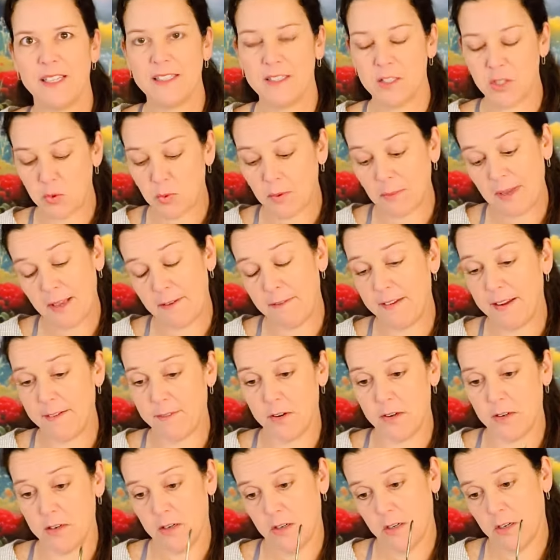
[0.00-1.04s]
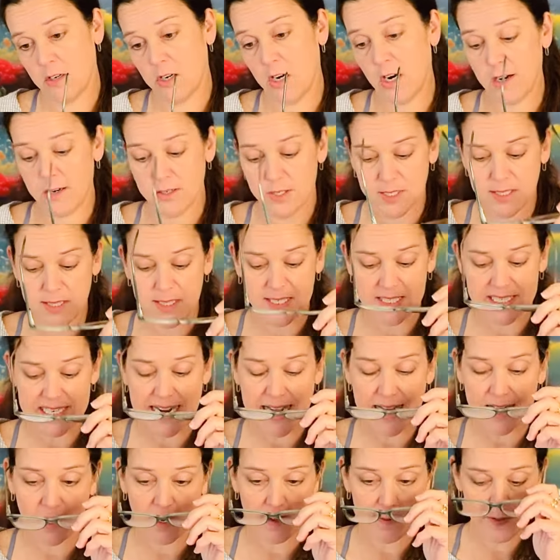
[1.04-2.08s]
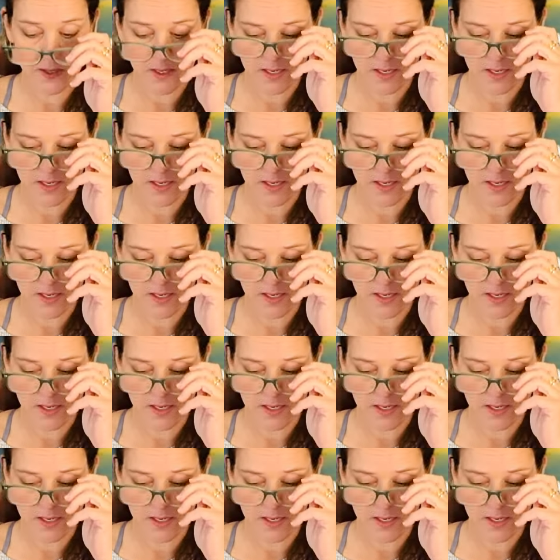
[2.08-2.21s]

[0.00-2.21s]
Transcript: This is one of my favorite cards in this deck.